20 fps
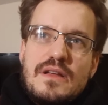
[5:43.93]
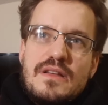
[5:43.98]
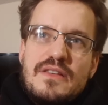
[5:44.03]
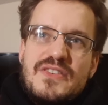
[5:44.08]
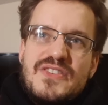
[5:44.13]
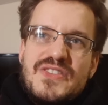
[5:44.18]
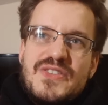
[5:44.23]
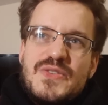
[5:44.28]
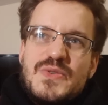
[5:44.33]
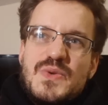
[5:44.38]

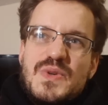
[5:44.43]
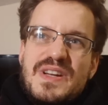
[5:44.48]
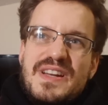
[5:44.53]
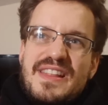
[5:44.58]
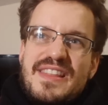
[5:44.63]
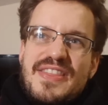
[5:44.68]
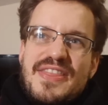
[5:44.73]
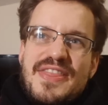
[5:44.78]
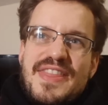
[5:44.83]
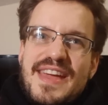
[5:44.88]
just
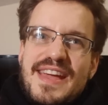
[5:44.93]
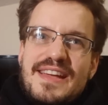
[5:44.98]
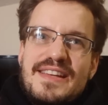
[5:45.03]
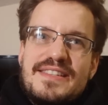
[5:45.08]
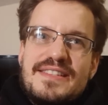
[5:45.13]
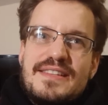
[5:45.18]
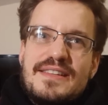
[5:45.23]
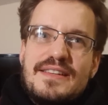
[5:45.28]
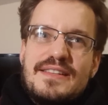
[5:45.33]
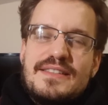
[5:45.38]
really
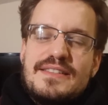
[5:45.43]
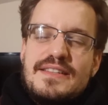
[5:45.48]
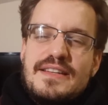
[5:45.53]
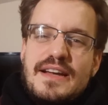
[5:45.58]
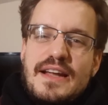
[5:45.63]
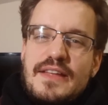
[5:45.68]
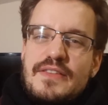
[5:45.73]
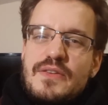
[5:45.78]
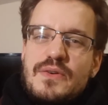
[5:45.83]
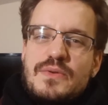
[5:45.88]
things that
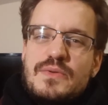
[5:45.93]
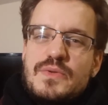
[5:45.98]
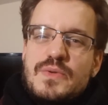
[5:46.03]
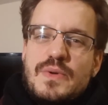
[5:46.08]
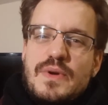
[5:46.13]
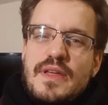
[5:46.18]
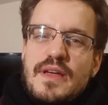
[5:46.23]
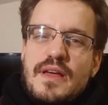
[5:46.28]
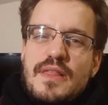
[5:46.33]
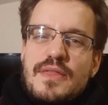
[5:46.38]
I don't
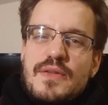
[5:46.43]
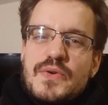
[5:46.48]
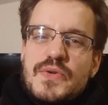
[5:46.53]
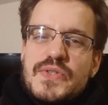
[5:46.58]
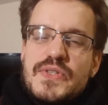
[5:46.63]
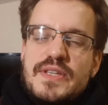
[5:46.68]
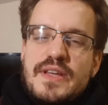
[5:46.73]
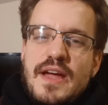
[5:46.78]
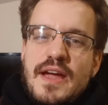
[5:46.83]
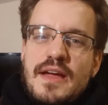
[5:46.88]
really
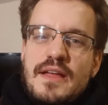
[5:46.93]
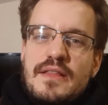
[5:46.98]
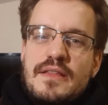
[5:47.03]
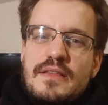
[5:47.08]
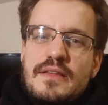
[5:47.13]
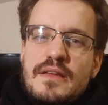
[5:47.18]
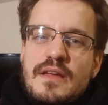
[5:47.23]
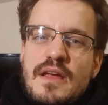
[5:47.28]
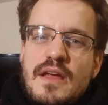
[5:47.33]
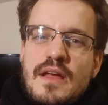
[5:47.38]
understand.
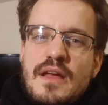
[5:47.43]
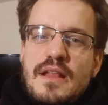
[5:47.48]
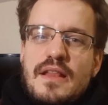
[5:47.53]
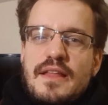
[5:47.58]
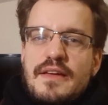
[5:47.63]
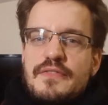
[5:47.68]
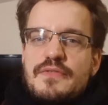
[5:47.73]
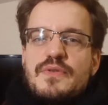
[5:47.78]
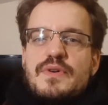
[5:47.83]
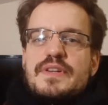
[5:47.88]

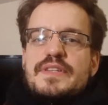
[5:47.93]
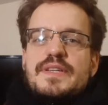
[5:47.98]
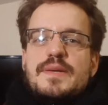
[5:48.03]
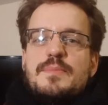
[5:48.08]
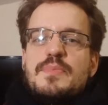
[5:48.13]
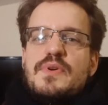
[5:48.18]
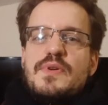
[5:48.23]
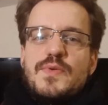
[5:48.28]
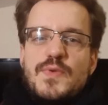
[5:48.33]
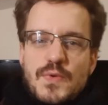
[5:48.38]
Like, for
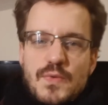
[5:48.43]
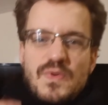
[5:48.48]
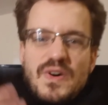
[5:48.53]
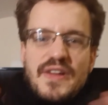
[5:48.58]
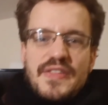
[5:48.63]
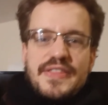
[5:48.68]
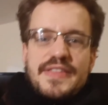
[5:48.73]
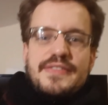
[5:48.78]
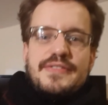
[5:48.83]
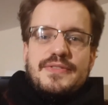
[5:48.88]
example, if you
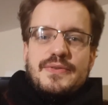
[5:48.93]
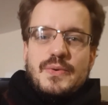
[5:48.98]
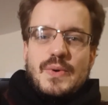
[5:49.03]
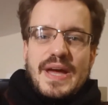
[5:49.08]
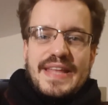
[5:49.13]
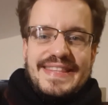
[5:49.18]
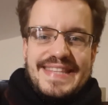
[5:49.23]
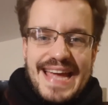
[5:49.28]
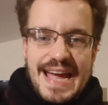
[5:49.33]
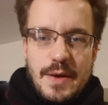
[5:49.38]
wanted to
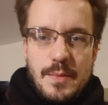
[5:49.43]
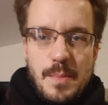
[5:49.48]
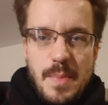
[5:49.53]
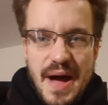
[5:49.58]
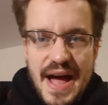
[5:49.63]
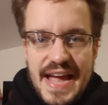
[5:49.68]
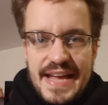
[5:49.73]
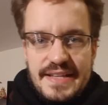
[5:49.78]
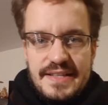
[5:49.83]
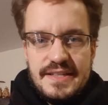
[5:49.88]
attack
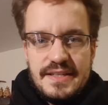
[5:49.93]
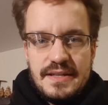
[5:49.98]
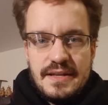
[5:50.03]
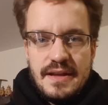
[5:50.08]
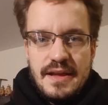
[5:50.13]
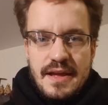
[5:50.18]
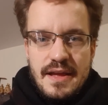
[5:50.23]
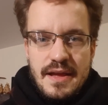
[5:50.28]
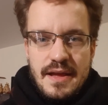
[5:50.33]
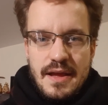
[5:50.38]
Biden,
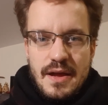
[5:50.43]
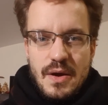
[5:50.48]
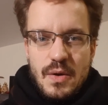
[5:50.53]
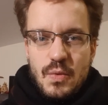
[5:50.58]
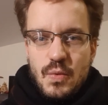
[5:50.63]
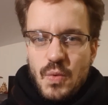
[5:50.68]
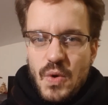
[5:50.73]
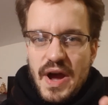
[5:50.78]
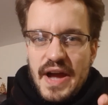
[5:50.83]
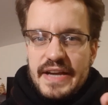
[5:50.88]

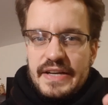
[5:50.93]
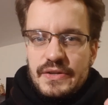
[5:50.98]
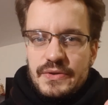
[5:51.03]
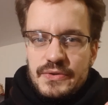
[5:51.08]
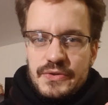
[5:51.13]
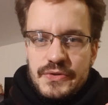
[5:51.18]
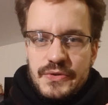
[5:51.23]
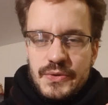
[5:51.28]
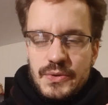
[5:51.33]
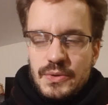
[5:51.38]
why
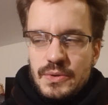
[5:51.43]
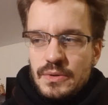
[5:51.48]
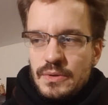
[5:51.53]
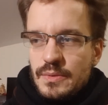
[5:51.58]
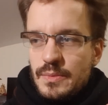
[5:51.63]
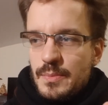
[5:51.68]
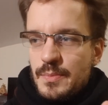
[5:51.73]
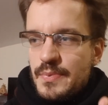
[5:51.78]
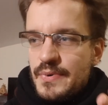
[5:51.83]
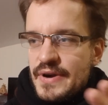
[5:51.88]
don't you
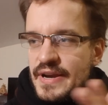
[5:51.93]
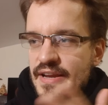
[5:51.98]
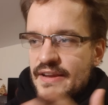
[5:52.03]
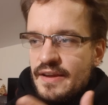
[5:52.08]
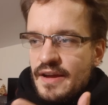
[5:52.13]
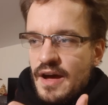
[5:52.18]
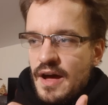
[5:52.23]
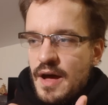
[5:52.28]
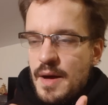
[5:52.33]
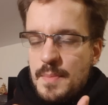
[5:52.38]

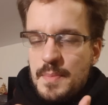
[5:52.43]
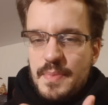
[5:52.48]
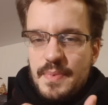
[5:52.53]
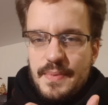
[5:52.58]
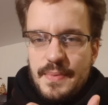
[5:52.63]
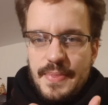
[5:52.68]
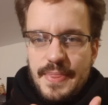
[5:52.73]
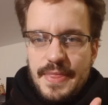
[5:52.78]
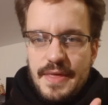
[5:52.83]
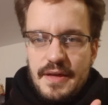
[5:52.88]
bring up
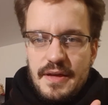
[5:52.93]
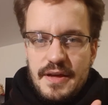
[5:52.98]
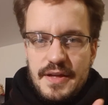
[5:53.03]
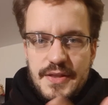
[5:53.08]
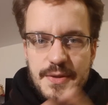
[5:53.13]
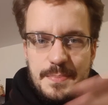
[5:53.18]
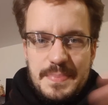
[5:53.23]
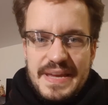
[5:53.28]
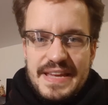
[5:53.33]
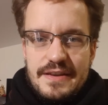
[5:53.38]

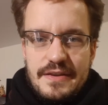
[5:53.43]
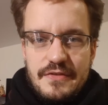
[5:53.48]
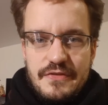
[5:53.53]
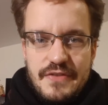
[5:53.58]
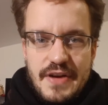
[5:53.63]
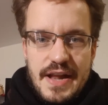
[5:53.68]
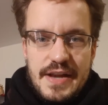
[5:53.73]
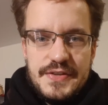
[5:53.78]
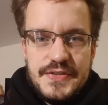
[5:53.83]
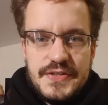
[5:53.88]
the
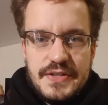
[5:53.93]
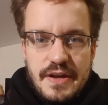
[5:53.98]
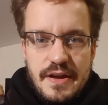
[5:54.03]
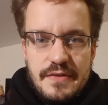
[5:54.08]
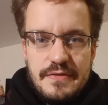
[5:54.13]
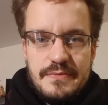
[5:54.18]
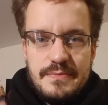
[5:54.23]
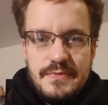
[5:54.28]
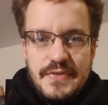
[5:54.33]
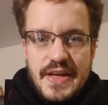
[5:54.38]
pedophile
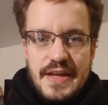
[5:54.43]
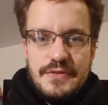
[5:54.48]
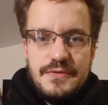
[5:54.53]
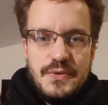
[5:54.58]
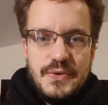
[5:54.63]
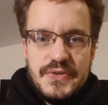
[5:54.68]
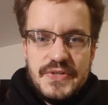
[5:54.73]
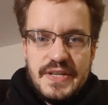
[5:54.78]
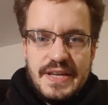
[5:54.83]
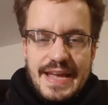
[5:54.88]
stuff that
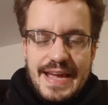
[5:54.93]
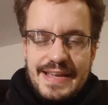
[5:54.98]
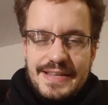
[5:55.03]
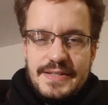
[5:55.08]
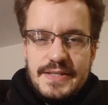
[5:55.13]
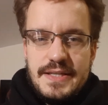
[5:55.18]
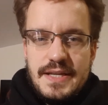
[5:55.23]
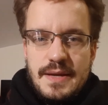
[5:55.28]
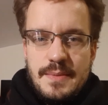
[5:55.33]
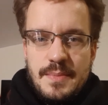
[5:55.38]
was
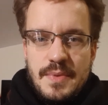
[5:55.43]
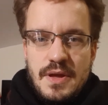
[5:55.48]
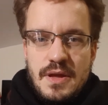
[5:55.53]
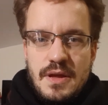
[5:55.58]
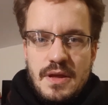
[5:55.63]
against him?